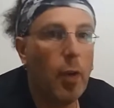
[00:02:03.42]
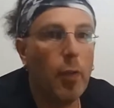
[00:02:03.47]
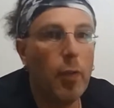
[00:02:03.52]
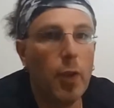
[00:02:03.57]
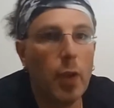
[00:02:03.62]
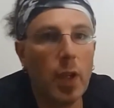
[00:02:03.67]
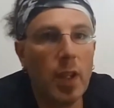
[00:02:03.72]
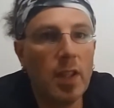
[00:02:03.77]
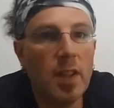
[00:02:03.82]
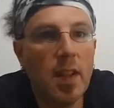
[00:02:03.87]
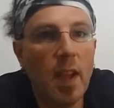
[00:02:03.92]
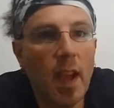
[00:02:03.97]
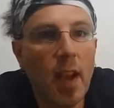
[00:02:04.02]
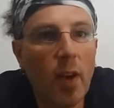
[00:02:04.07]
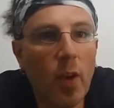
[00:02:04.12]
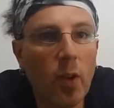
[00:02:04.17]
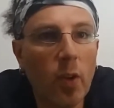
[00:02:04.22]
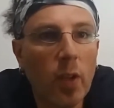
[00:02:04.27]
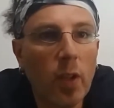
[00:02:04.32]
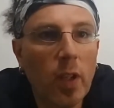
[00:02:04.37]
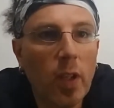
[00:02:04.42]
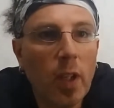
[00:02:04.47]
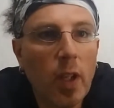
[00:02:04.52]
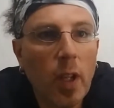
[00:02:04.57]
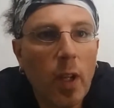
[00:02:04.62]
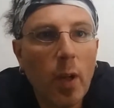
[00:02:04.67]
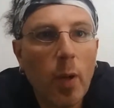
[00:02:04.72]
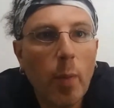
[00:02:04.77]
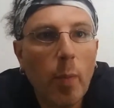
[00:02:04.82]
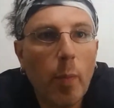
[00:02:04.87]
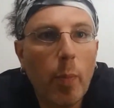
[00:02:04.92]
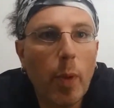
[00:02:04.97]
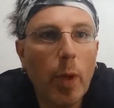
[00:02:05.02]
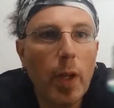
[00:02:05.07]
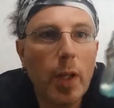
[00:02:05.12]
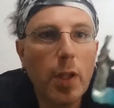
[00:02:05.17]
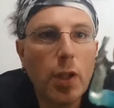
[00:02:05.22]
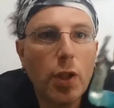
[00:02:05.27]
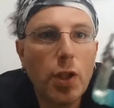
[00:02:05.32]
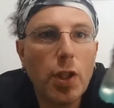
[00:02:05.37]
know if you can tell,
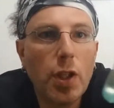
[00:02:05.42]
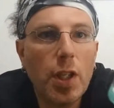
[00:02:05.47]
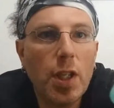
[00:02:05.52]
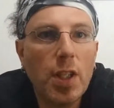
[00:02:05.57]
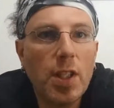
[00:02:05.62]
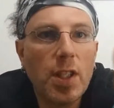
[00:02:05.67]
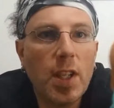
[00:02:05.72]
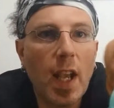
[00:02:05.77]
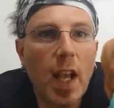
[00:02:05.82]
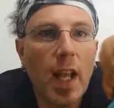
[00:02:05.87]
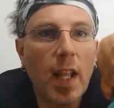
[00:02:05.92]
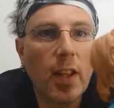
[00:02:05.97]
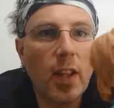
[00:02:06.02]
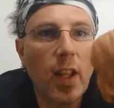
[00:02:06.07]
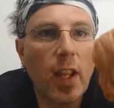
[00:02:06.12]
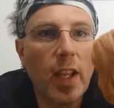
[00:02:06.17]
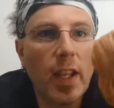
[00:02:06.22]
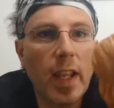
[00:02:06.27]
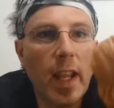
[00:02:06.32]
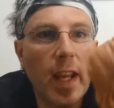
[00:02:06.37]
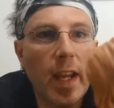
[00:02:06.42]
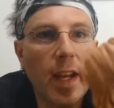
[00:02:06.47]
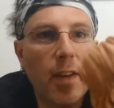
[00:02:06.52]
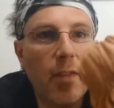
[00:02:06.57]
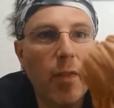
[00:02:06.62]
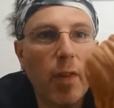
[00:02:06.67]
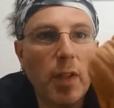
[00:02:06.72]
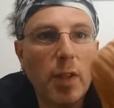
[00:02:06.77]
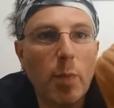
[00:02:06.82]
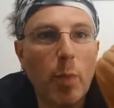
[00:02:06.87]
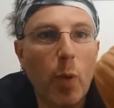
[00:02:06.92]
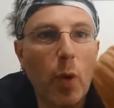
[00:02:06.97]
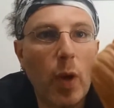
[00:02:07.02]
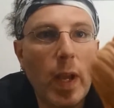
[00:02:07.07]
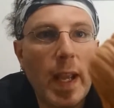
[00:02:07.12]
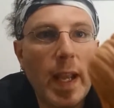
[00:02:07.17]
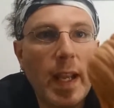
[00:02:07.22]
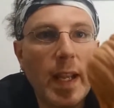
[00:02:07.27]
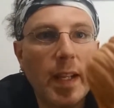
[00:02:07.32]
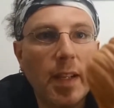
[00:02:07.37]
but she's got like an invisible
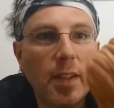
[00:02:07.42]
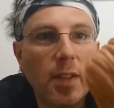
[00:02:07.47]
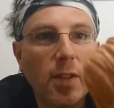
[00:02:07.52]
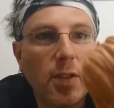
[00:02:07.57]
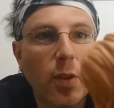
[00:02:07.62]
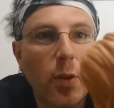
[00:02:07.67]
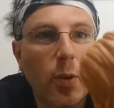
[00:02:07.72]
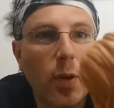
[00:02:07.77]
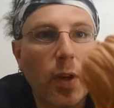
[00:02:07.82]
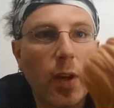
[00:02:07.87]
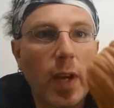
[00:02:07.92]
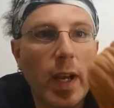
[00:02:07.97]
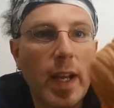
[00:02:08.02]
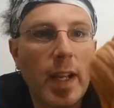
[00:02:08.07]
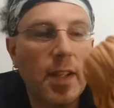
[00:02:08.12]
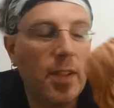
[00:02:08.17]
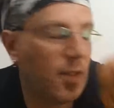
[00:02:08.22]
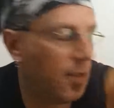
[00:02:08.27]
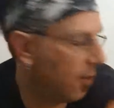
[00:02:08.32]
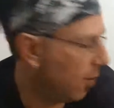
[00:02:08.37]
hand. So her hand's